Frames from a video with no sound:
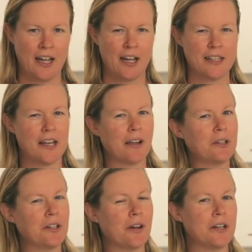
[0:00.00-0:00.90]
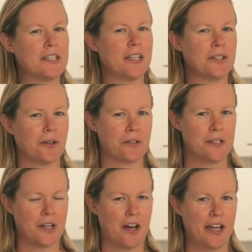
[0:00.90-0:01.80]
It's like when you go on a
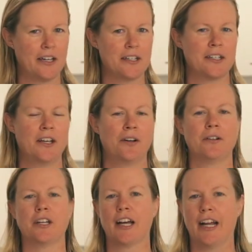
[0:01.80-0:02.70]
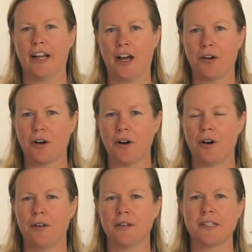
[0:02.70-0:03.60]
detox diet or you cut out
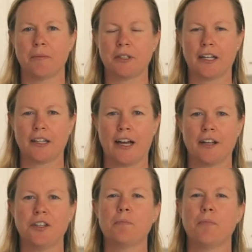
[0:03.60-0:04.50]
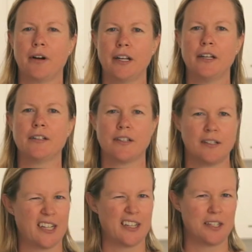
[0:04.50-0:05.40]
alcohol or something like that, your body
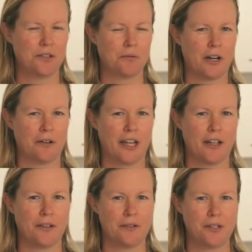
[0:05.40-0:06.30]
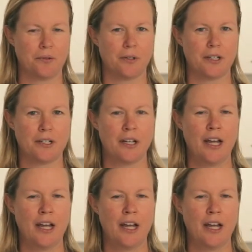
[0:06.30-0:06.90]
just takes a little while to get used to it.